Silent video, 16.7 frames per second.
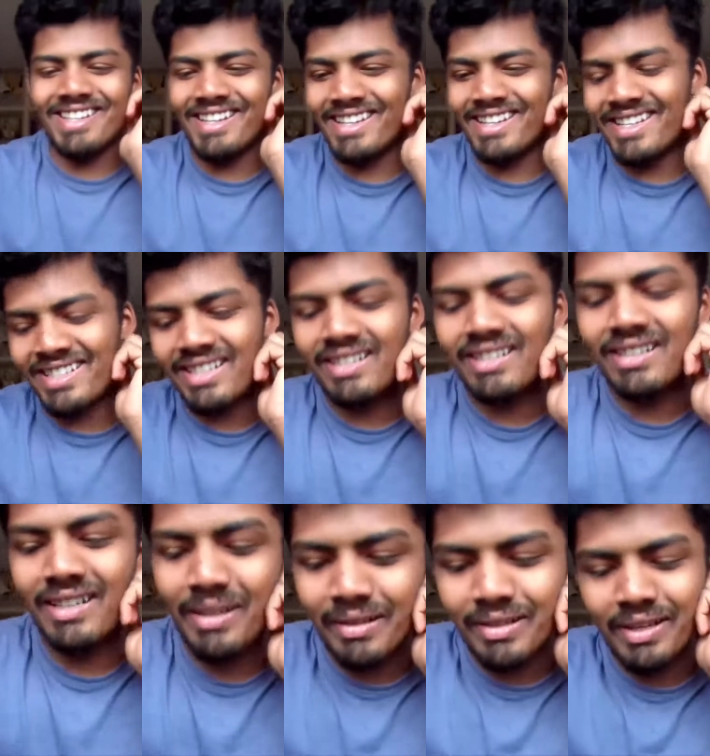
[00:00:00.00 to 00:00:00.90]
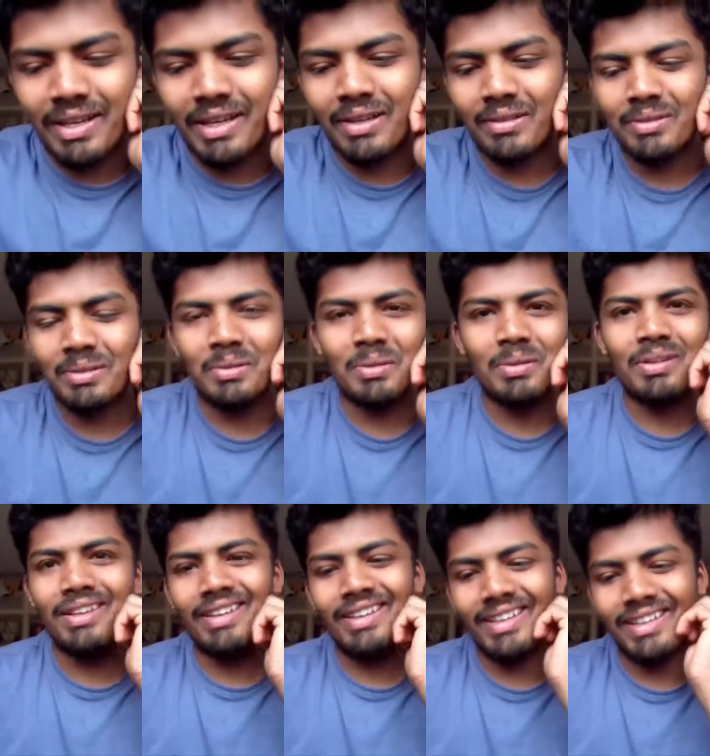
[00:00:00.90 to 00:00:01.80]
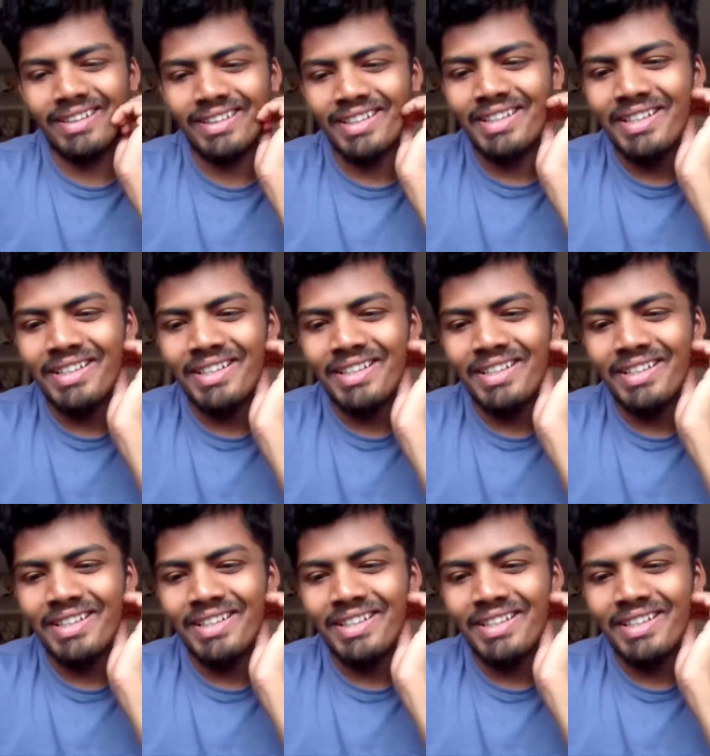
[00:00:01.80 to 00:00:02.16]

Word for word: chest and like okay